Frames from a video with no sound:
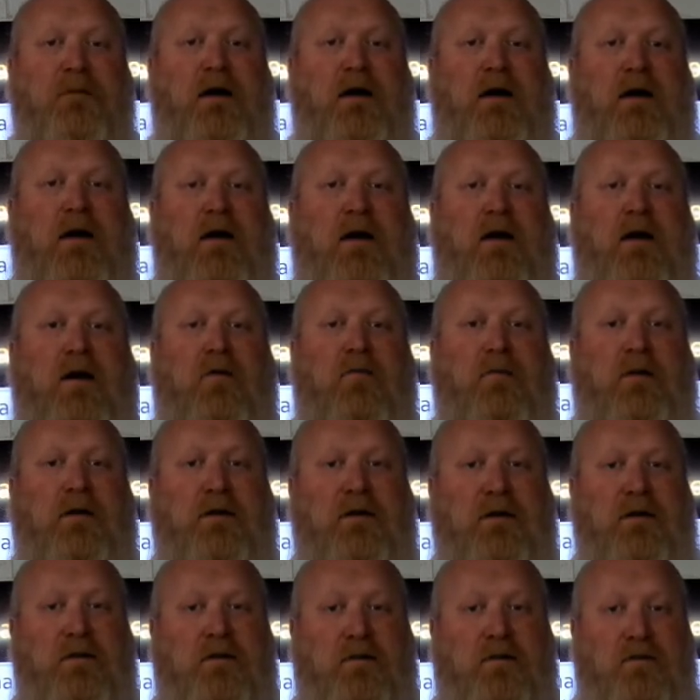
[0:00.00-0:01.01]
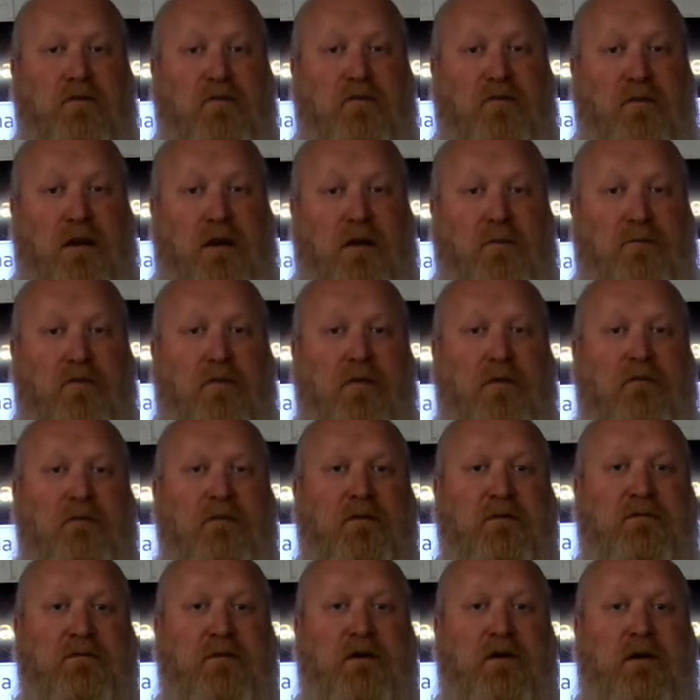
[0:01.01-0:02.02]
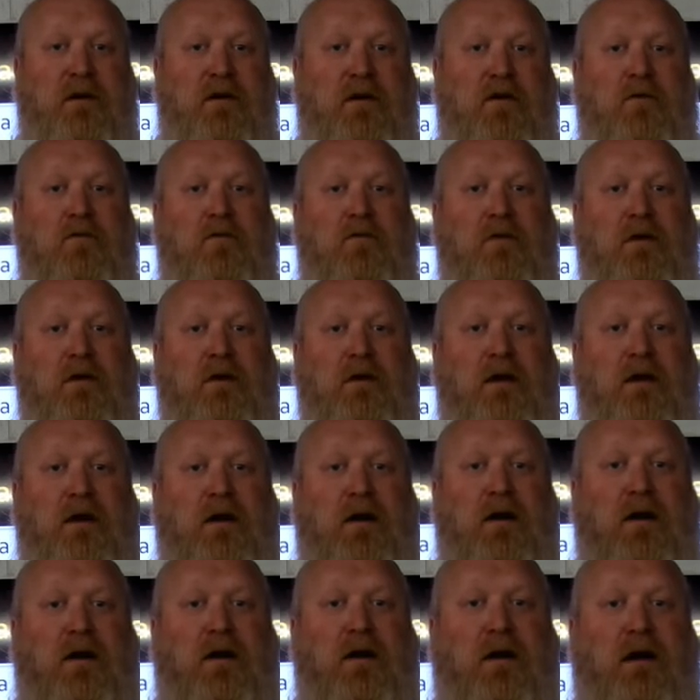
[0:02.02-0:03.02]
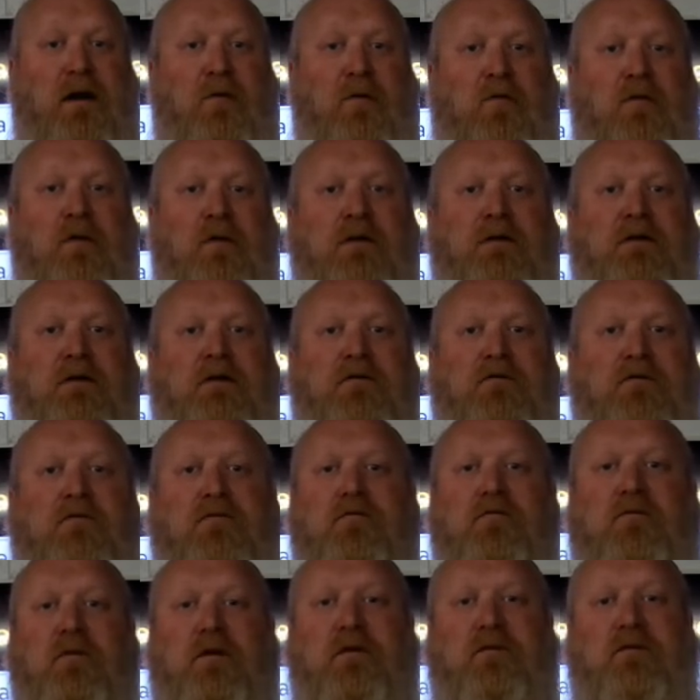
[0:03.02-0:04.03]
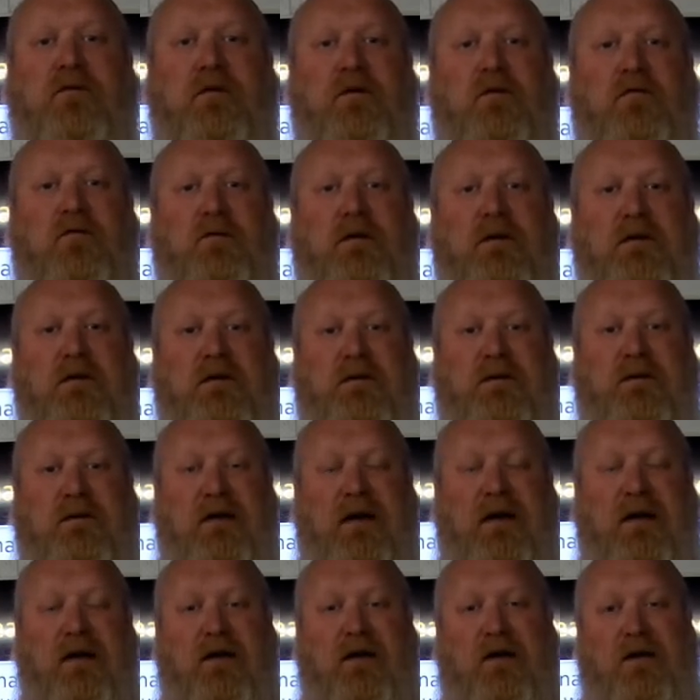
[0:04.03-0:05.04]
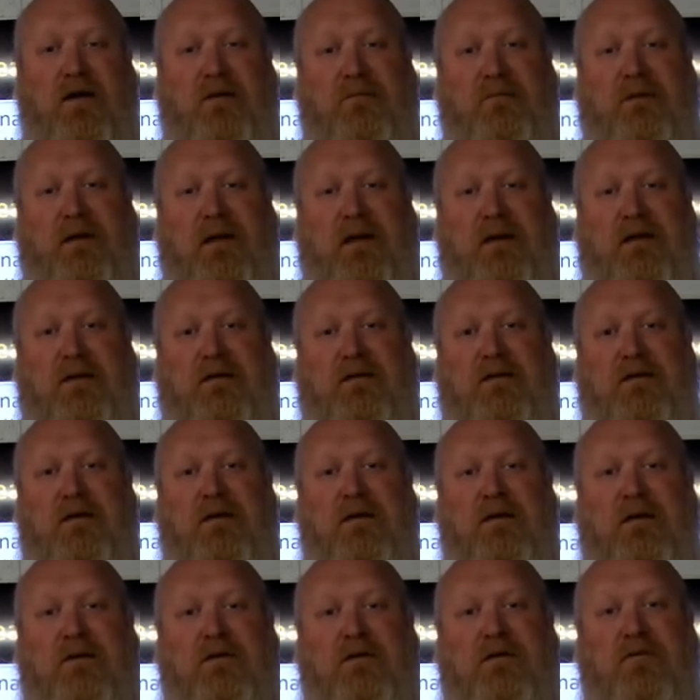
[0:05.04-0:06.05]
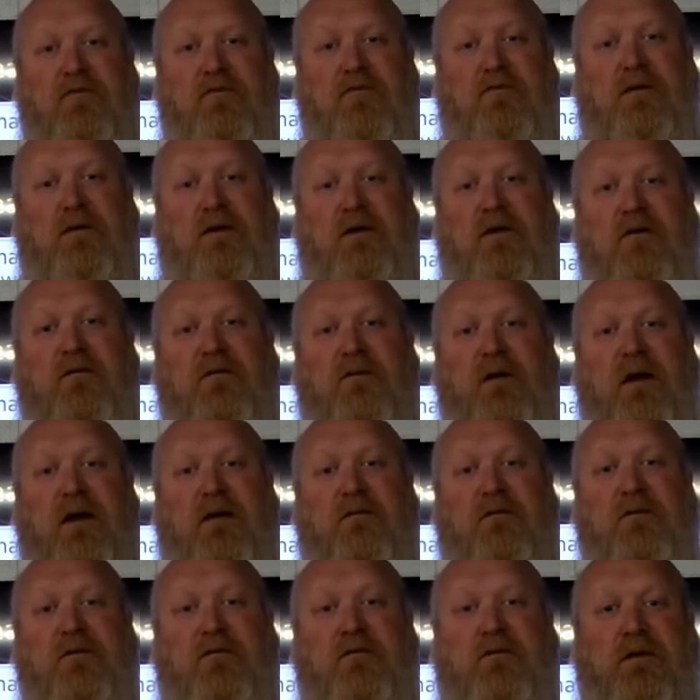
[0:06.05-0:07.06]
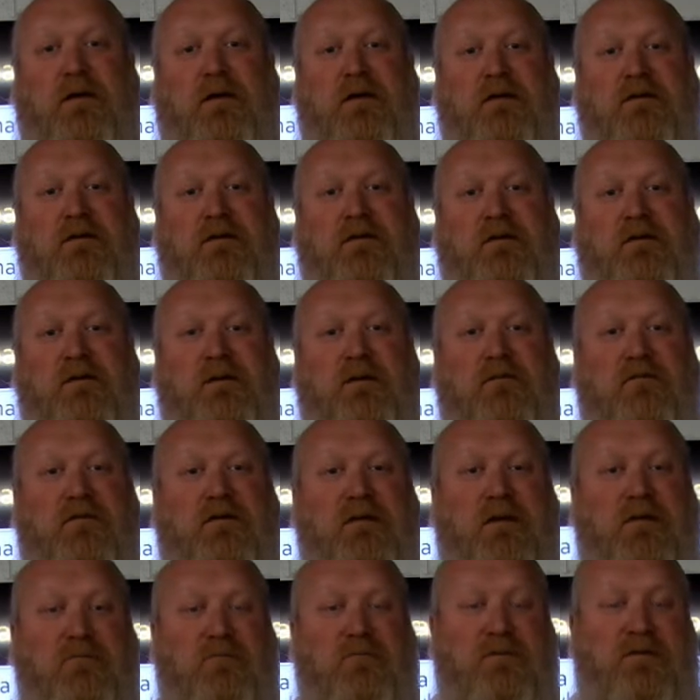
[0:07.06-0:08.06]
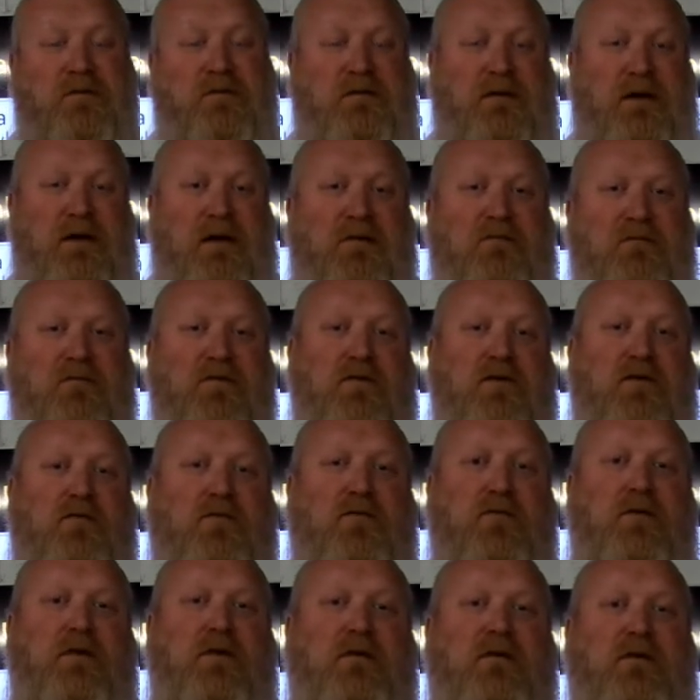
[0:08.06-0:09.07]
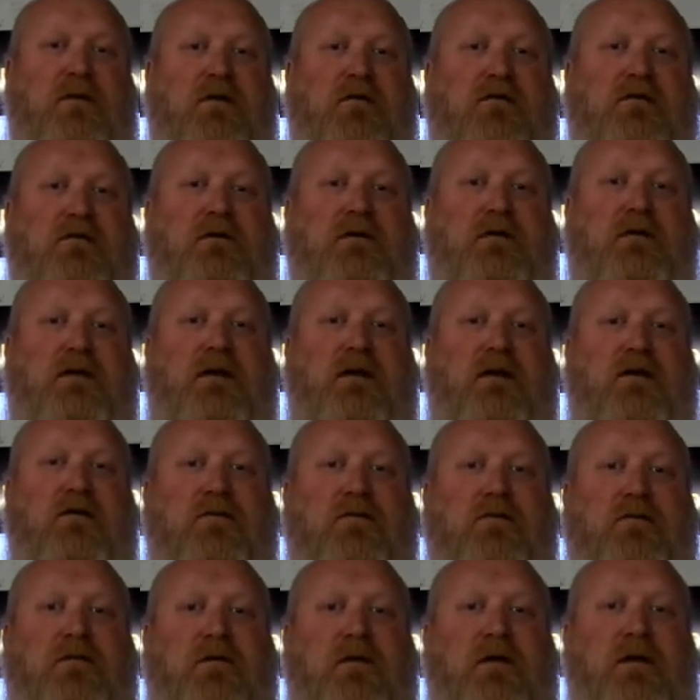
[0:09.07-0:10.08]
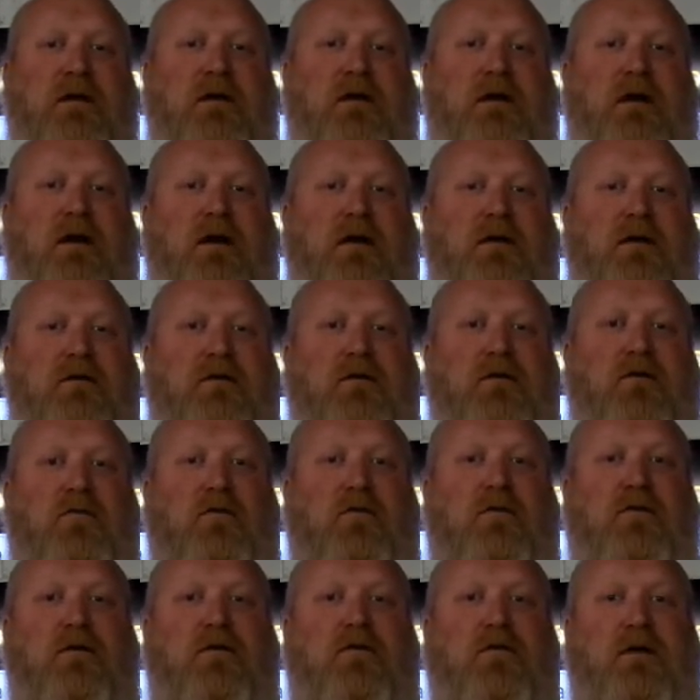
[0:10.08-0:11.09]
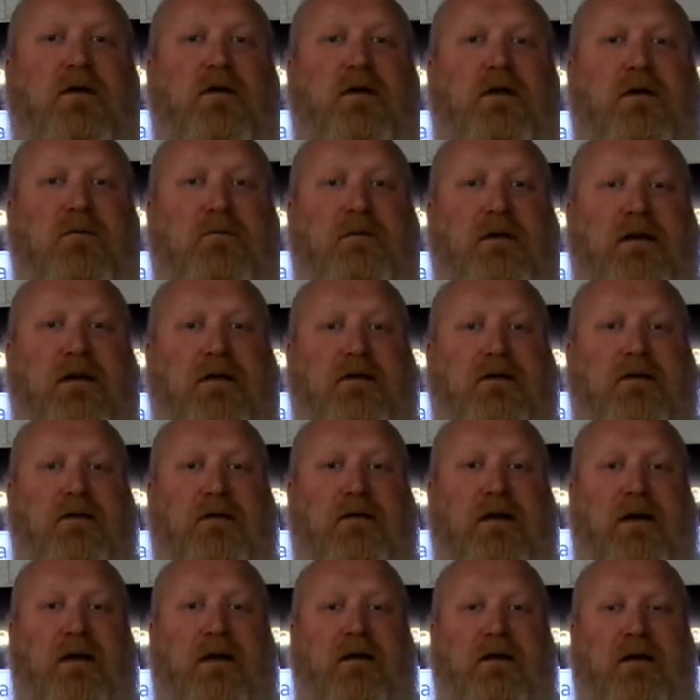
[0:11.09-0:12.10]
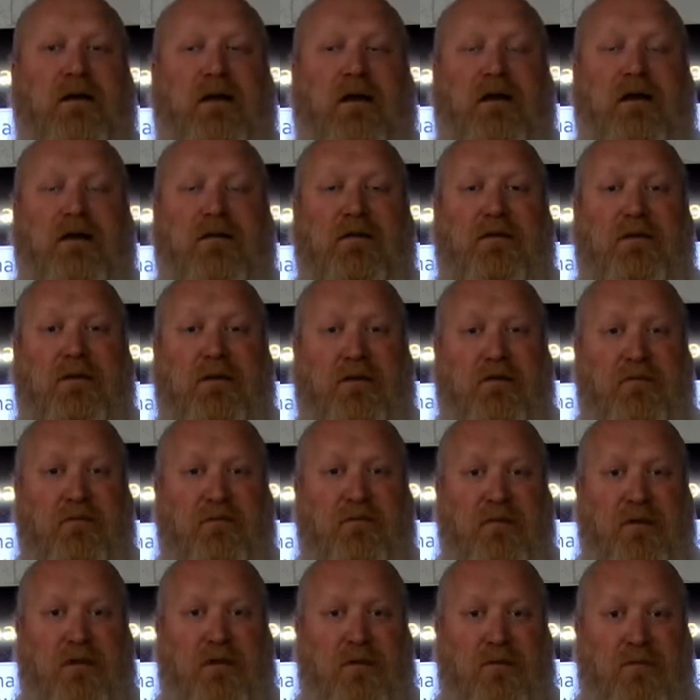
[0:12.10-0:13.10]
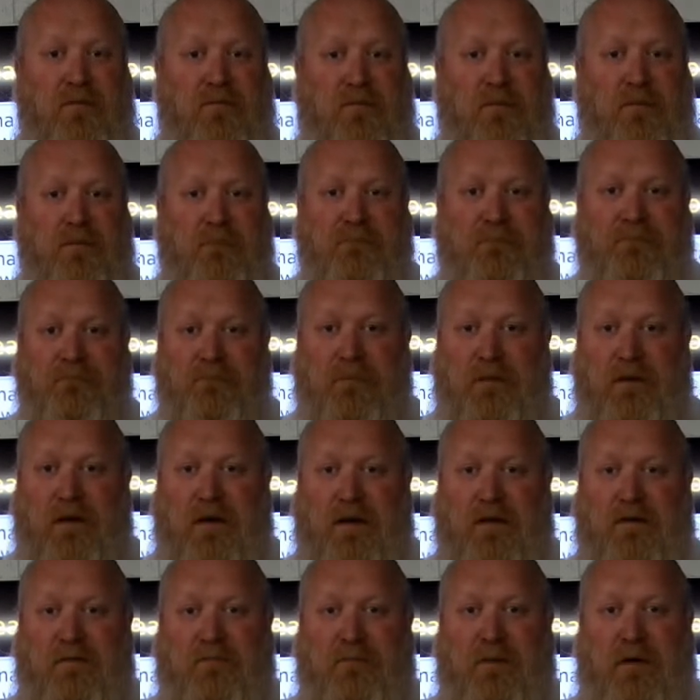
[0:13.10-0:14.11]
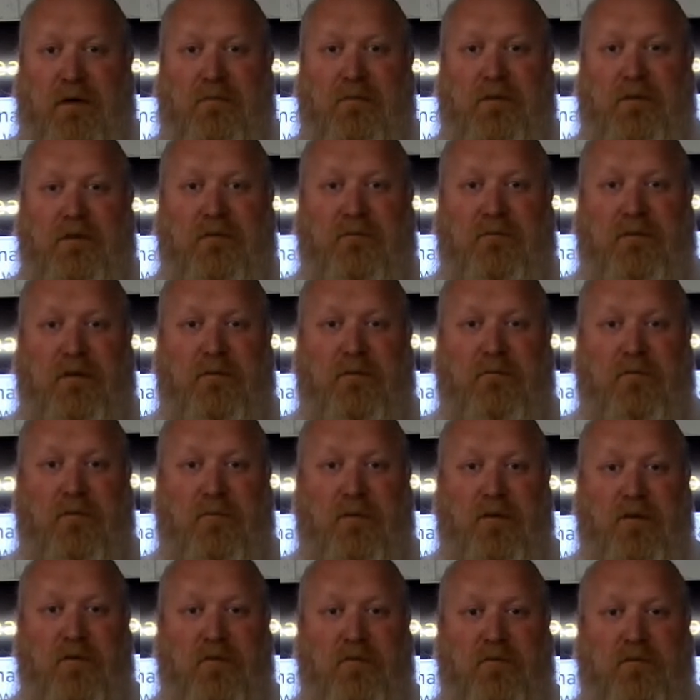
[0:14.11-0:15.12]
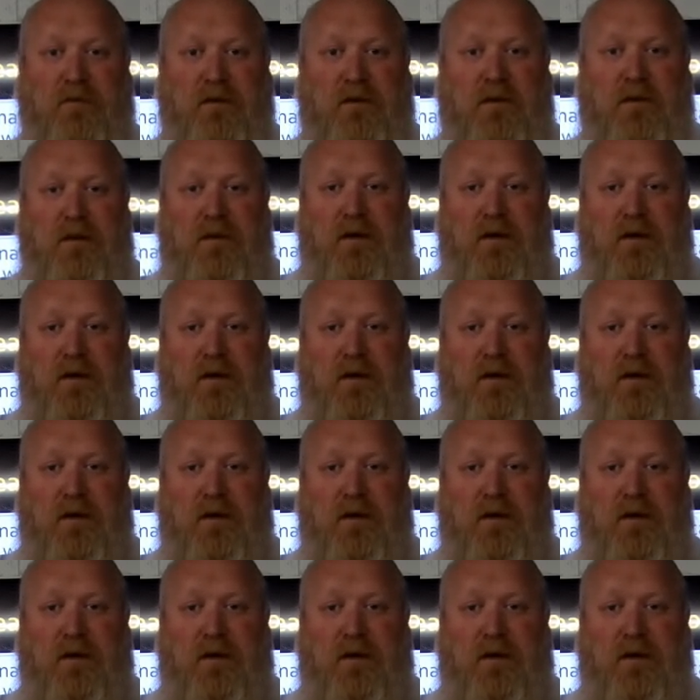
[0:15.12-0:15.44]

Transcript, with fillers: Uh, we did do a previous video. Uh, I wanted to refilm this to kind of update it, to clarify a few things, because everything was just kind of jumbled in there together. Uh, so we're doing an update to that, and the other video uh, is probably going to be removed.